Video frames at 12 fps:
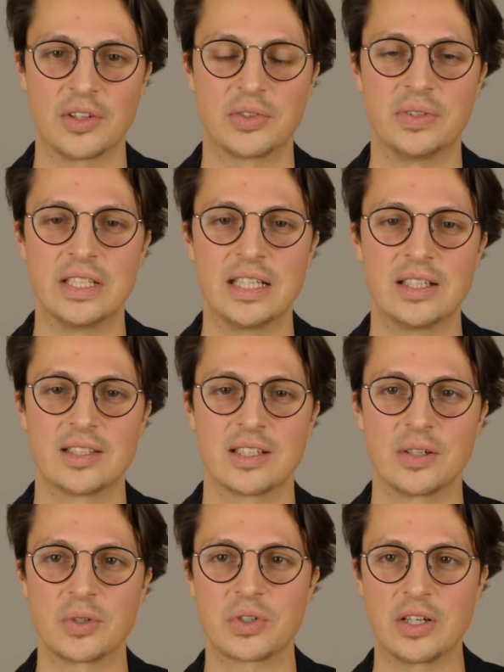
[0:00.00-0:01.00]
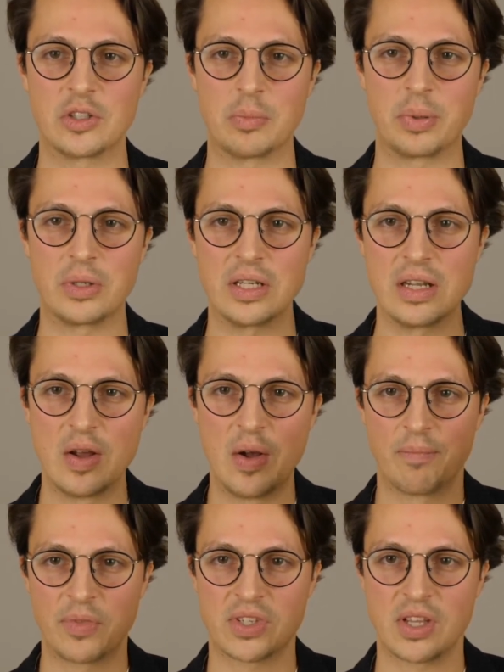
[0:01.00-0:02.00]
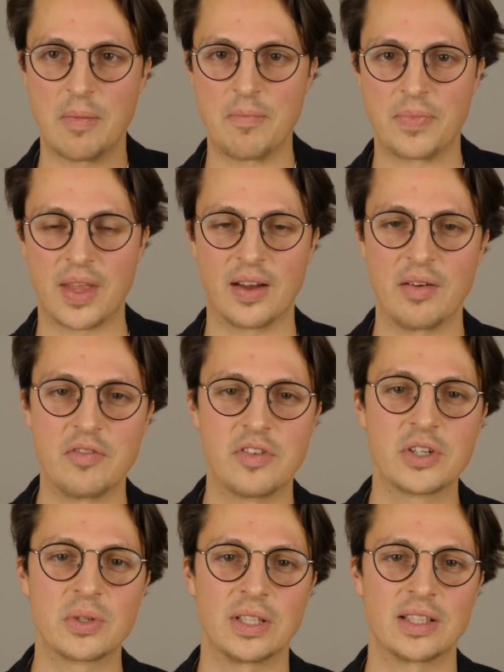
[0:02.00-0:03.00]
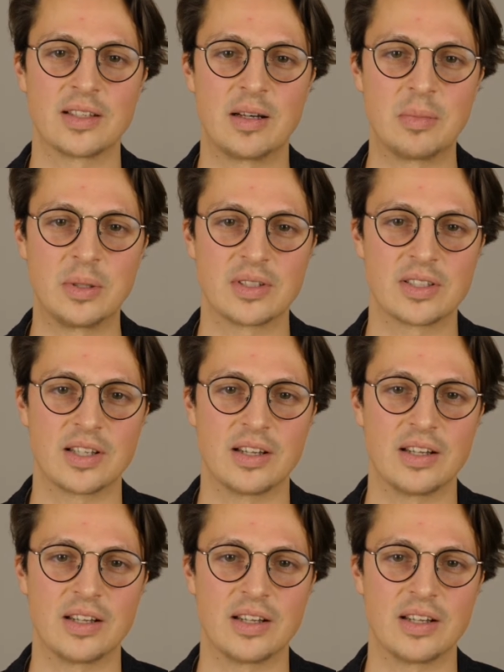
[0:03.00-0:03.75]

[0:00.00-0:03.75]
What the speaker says: 3 years, and I will try to put in some visual examples